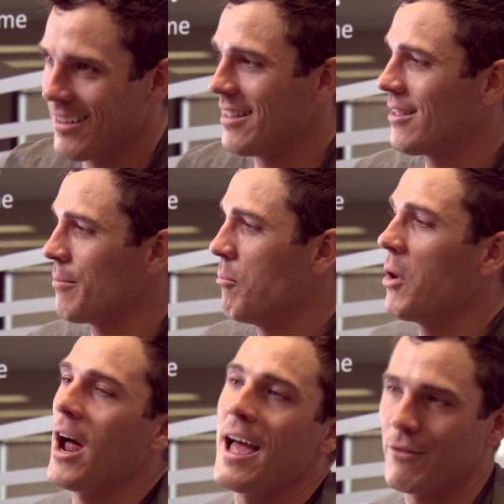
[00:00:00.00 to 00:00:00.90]
It's
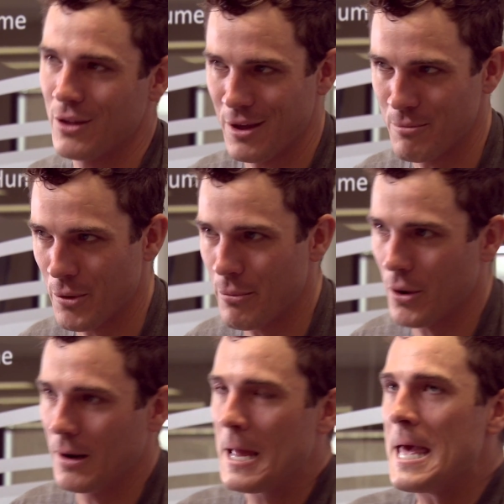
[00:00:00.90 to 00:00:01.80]
what I have to say is more
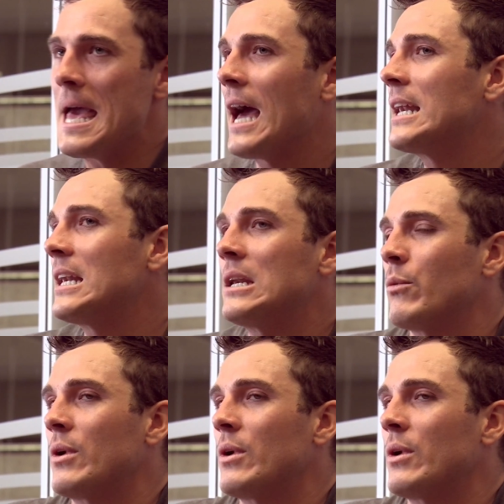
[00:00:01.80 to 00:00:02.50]
important. I didn't